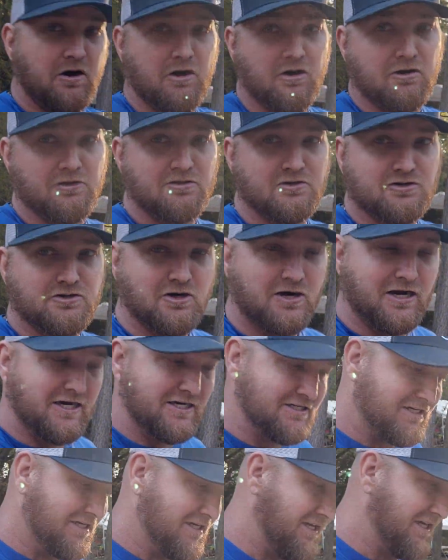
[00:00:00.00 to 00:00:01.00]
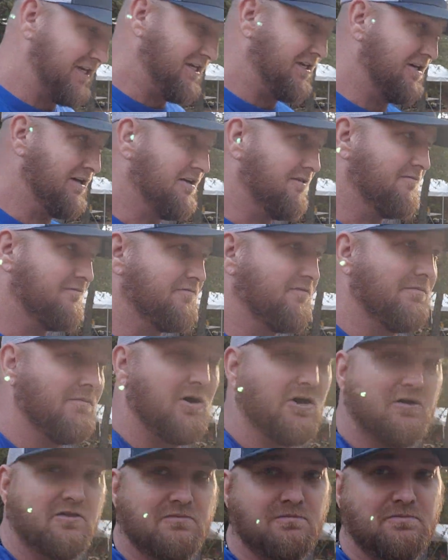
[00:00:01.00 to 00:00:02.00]
all the trash cleaned up from
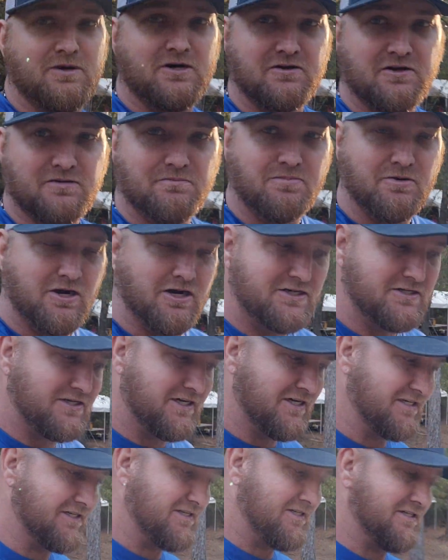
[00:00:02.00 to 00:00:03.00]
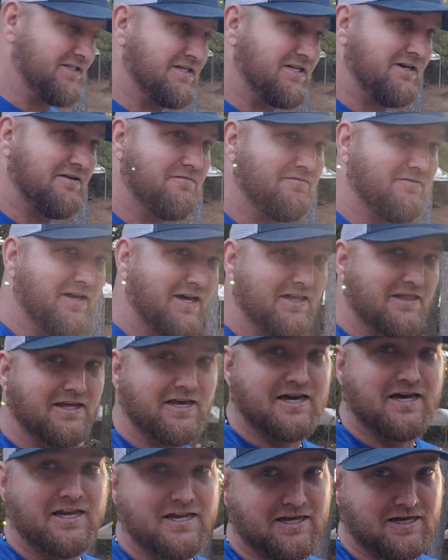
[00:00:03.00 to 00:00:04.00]
all the building projects and stuff like
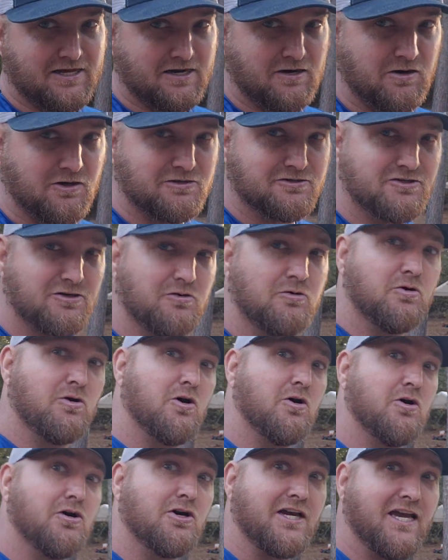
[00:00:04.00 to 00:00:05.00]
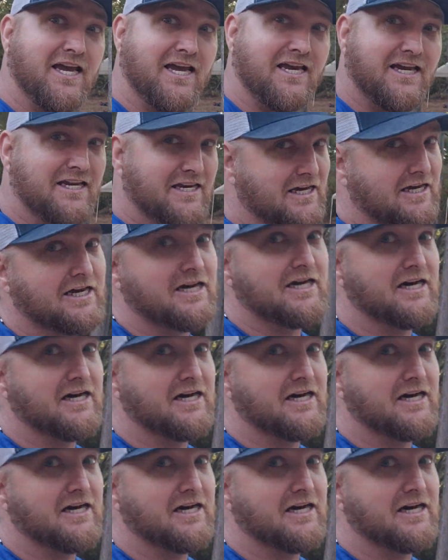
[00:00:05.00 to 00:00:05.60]
that, and also Hurricane